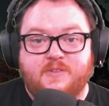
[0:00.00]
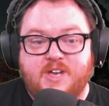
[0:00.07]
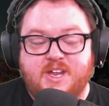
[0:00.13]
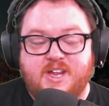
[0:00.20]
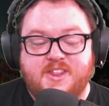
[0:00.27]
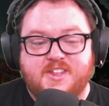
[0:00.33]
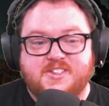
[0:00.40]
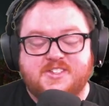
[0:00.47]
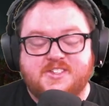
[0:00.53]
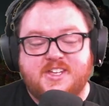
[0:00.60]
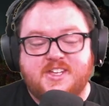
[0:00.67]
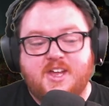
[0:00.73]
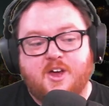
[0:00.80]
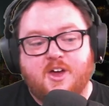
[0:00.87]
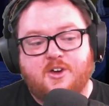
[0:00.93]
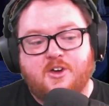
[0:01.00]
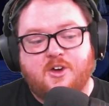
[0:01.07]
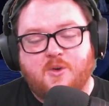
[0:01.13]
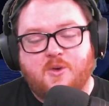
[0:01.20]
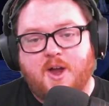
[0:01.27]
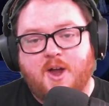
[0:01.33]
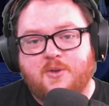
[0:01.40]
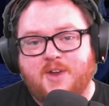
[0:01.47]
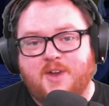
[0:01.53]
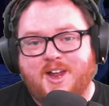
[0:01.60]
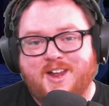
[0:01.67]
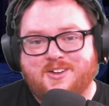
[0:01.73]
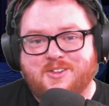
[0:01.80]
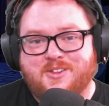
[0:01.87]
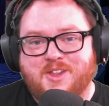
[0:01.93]
and this is the Underground
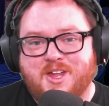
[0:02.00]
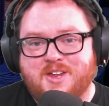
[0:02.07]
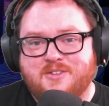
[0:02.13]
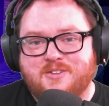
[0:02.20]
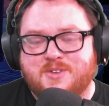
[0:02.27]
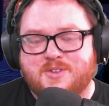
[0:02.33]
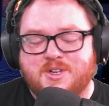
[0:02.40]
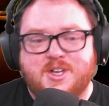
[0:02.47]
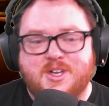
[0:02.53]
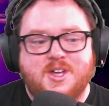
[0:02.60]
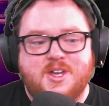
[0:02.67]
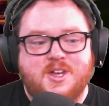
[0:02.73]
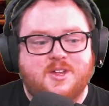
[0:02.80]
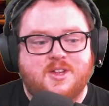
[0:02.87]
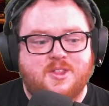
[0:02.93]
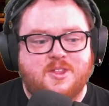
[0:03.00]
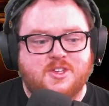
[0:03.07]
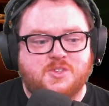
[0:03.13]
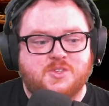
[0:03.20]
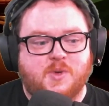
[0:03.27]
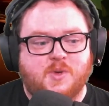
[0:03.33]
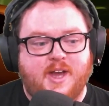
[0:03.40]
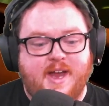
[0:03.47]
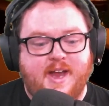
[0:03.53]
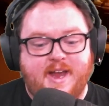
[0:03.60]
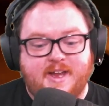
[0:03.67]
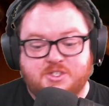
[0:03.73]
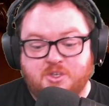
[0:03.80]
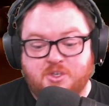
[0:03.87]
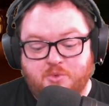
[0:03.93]
Enclave. This one
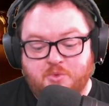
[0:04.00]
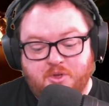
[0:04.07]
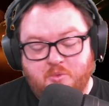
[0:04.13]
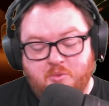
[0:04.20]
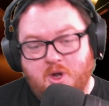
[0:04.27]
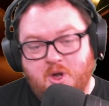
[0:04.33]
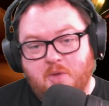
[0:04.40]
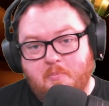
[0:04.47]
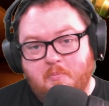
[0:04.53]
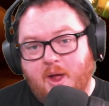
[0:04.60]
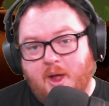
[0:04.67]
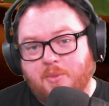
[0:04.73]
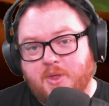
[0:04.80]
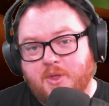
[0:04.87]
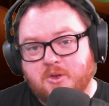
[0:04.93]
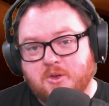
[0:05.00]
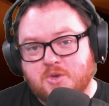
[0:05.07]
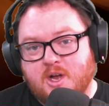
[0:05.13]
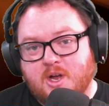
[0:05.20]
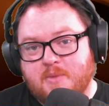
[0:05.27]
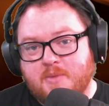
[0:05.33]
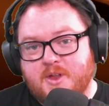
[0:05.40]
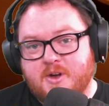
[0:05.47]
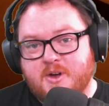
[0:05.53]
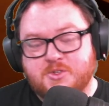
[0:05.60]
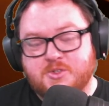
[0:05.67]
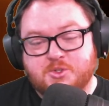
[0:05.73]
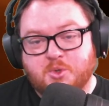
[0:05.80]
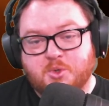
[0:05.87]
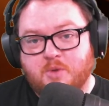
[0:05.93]
has a really rare mount that can drop in there. It's a
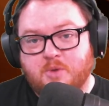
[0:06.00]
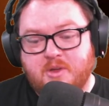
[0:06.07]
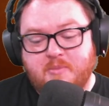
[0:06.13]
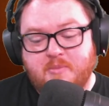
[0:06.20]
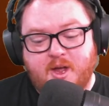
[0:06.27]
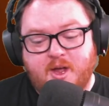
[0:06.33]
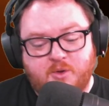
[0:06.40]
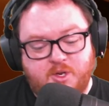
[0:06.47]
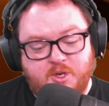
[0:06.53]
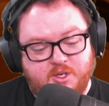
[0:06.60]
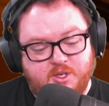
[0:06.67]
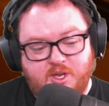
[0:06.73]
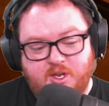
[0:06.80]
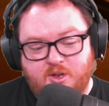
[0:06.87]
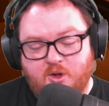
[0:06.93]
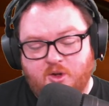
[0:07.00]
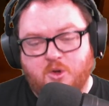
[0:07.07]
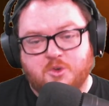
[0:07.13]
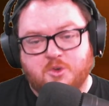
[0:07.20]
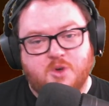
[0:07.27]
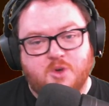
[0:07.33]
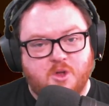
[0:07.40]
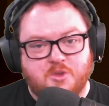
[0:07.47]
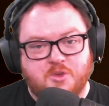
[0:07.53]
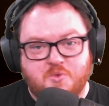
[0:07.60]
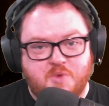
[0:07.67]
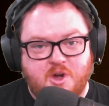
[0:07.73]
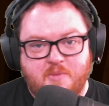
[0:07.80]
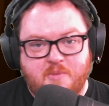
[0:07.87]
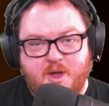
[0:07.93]
scorpion mount. Ultra
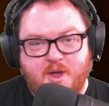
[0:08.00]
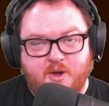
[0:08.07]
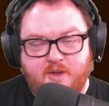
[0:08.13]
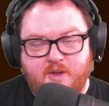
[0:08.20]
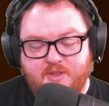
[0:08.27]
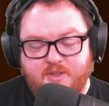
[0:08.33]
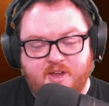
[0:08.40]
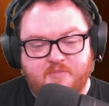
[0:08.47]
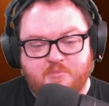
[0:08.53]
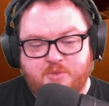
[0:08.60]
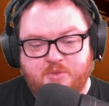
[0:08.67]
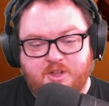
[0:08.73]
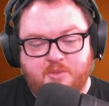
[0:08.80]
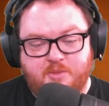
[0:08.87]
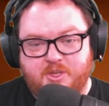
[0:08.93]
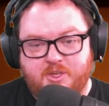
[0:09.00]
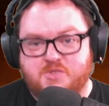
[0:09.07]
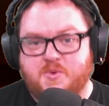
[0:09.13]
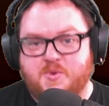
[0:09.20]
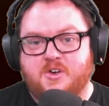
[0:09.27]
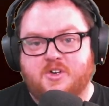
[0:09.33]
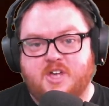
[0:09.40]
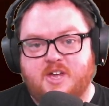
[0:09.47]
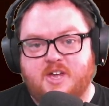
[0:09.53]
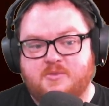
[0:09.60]
rare mount. I think I've done the place 300 times and I